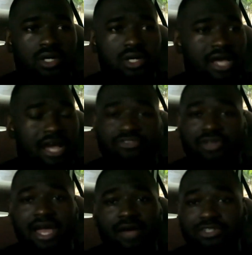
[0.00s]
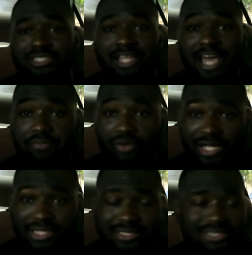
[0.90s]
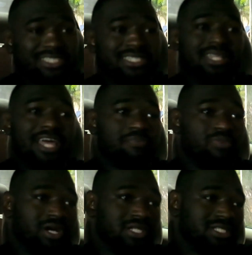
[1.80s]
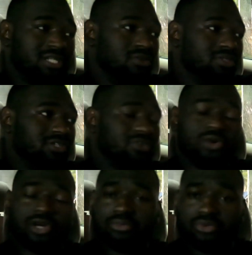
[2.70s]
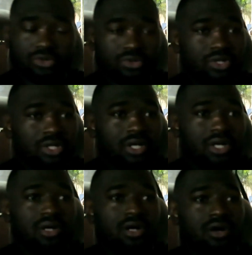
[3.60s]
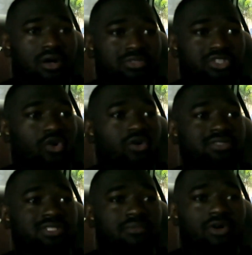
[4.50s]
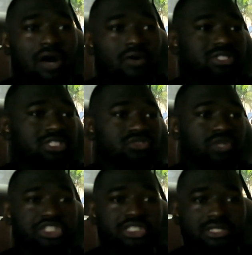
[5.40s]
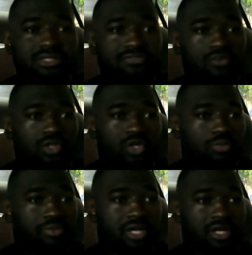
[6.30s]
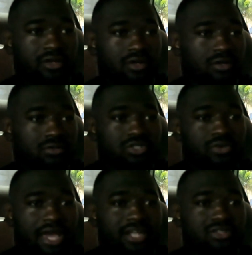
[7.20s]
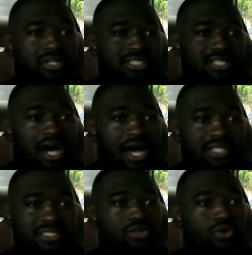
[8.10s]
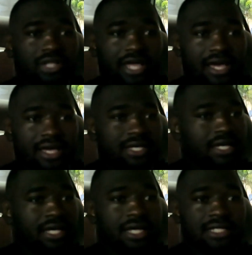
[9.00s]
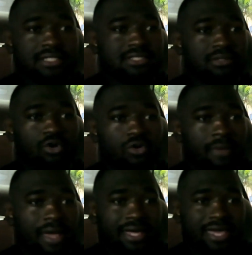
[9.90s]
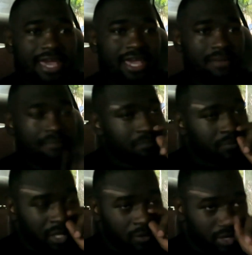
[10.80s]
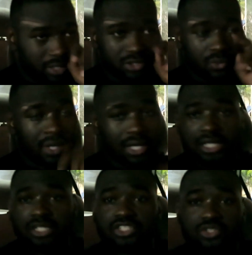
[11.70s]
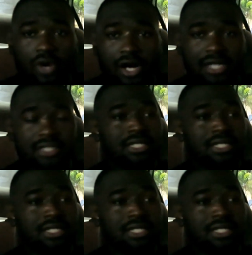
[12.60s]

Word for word: after that went to leg press did the leg press it was incredible um, so some i was just stretching for a little bit you know two caddies on each side single leg some old man came he wanted to uh, squat,